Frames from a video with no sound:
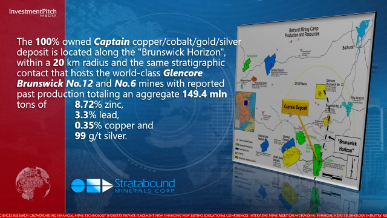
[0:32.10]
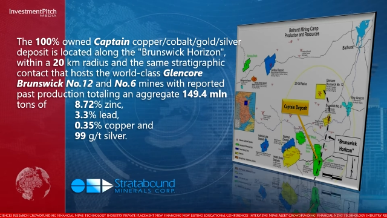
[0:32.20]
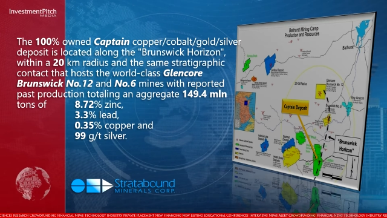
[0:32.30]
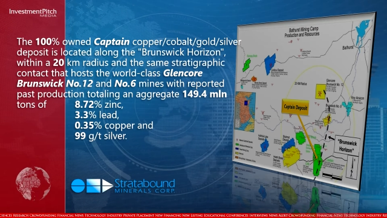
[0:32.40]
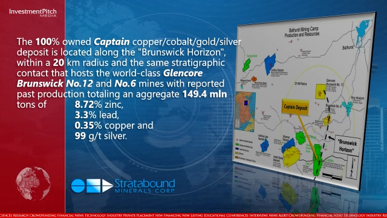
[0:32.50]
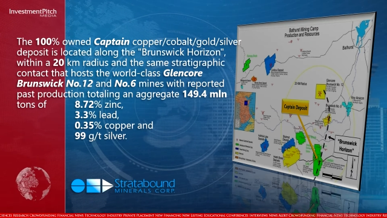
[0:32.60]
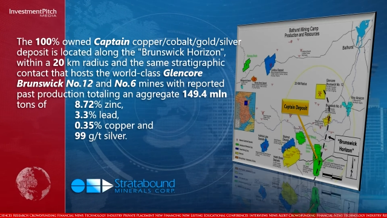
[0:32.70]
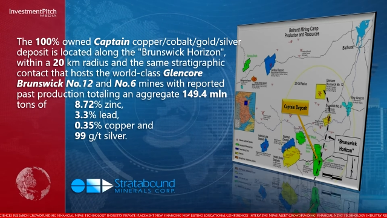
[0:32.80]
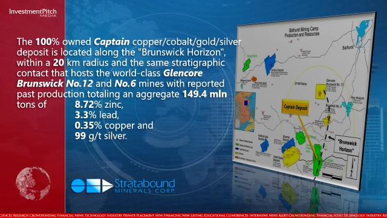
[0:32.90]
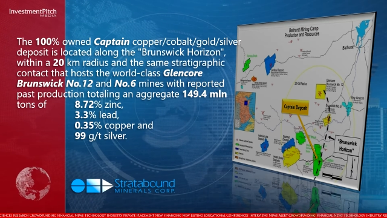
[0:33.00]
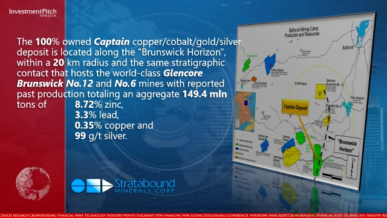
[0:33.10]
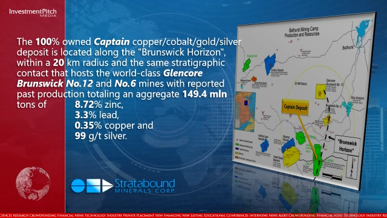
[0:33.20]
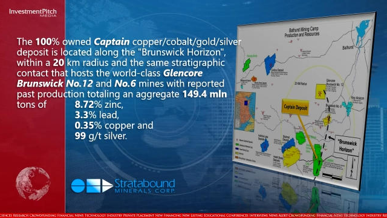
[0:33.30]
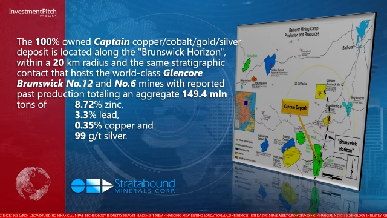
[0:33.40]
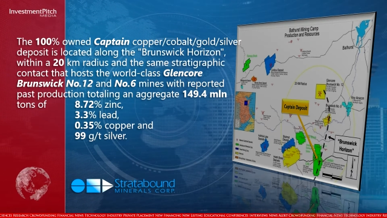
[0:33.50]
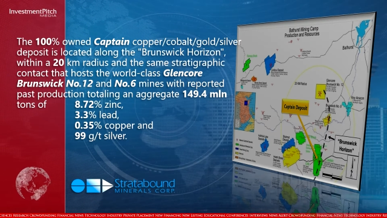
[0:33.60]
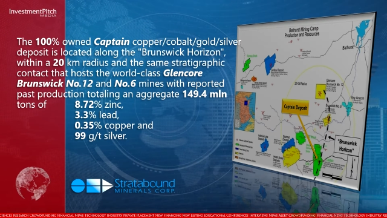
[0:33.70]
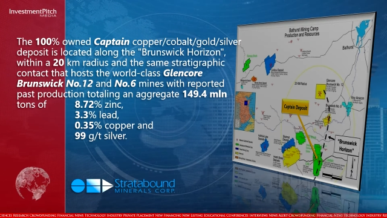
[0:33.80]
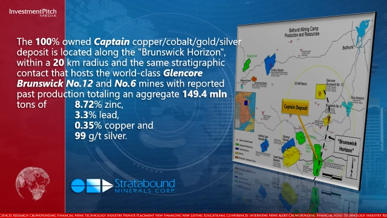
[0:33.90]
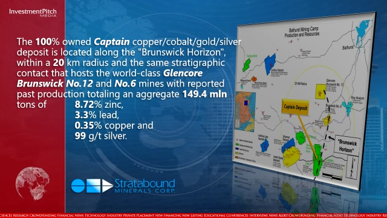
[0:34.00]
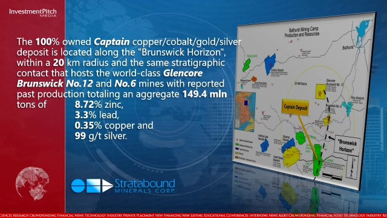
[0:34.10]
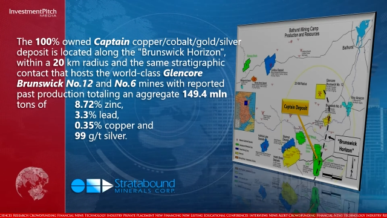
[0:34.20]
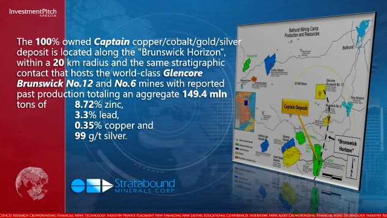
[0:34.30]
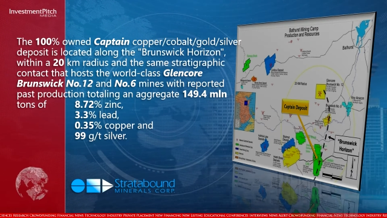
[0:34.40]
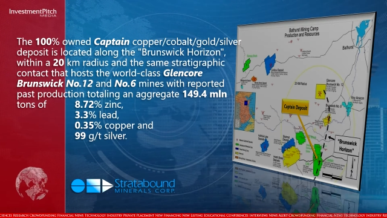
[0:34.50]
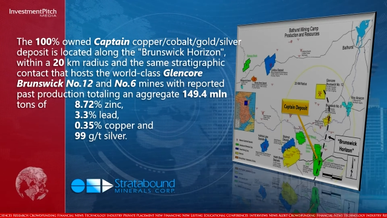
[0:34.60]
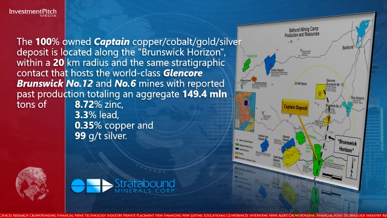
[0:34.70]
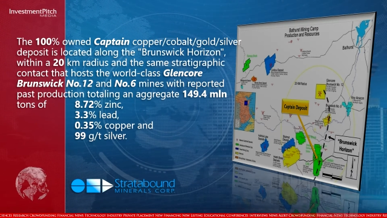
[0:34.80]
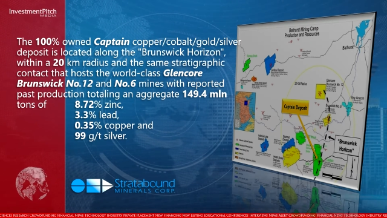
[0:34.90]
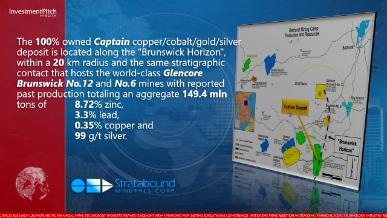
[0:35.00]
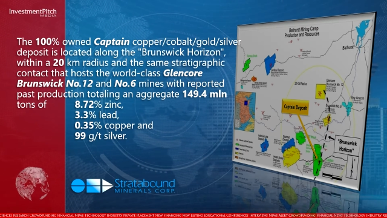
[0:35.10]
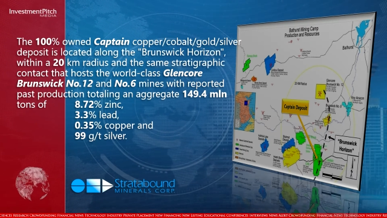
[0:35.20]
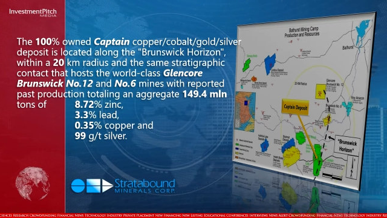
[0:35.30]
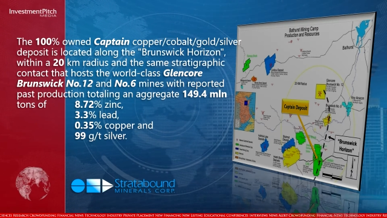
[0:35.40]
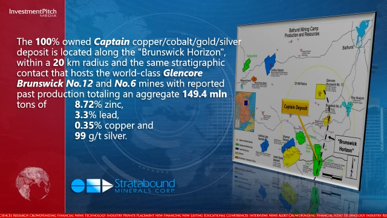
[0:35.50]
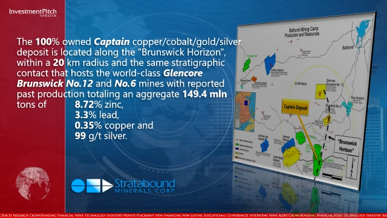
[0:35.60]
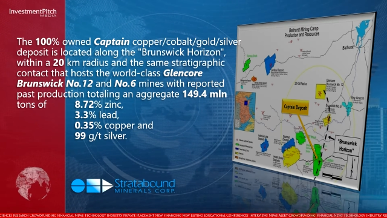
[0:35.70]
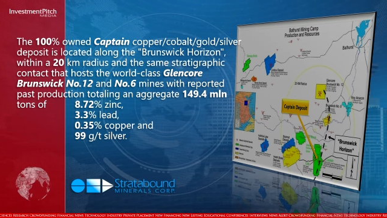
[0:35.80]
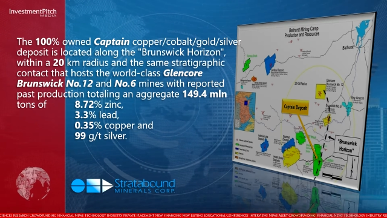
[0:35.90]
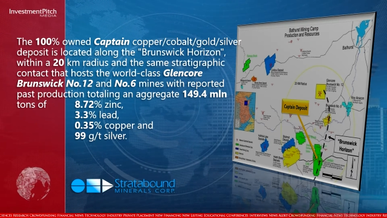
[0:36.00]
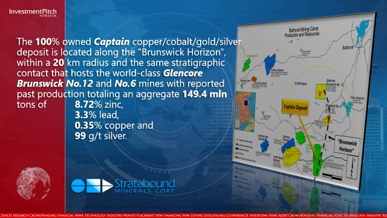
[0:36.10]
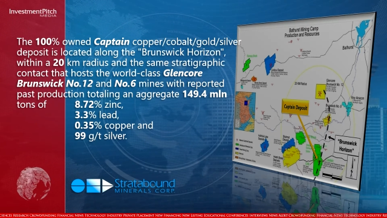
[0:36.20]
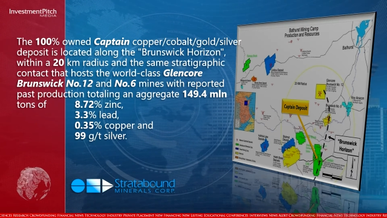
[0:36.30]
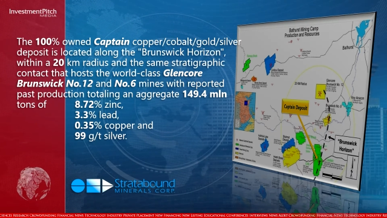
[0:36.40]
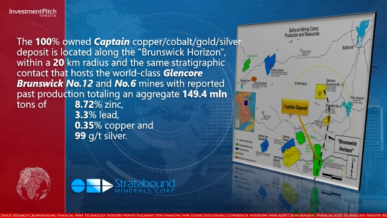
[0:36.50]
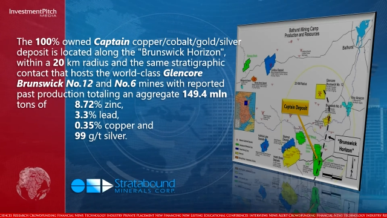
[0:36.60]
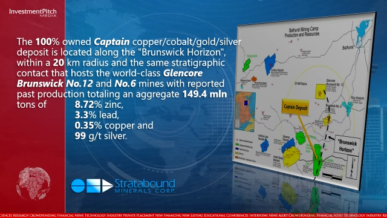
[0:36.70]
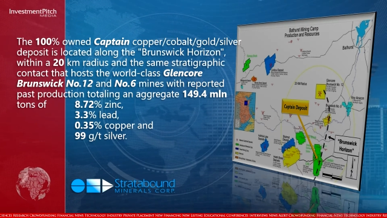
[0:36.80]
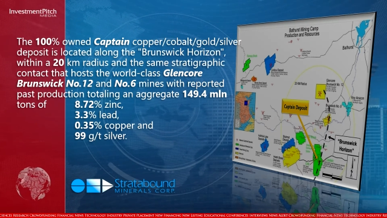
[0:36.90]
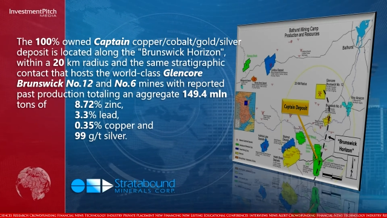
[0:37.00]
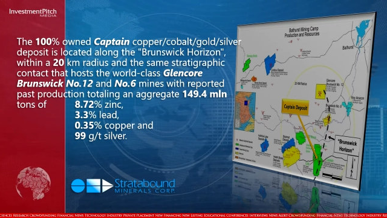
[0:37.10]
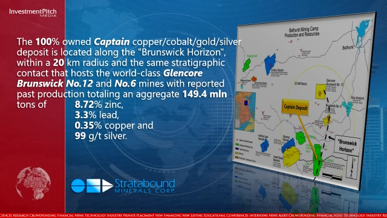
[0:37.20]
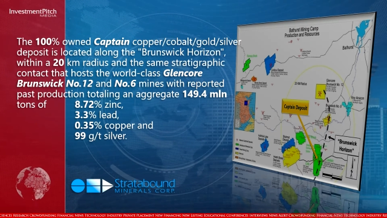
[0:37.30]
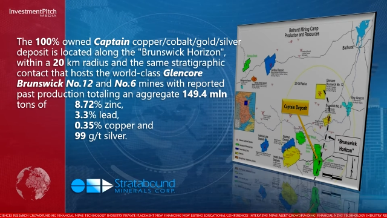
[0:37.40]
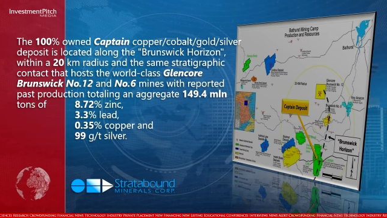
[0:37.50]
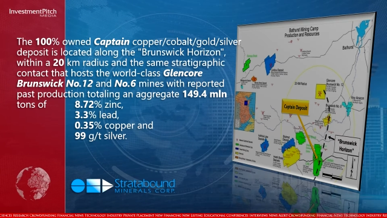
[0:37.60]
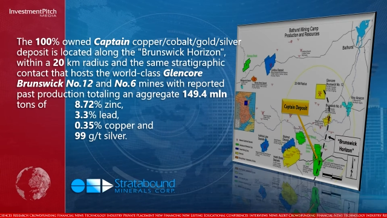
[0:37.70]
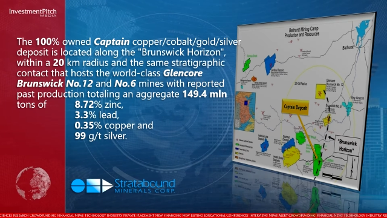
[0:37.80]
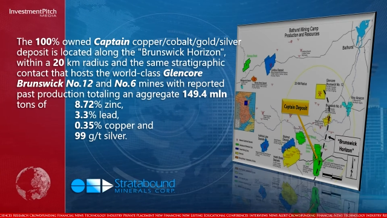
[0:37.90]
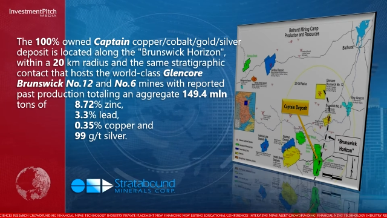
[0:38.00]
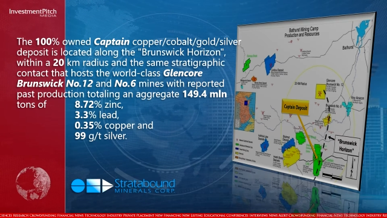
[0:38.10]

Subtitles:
[unreadable: no face in view]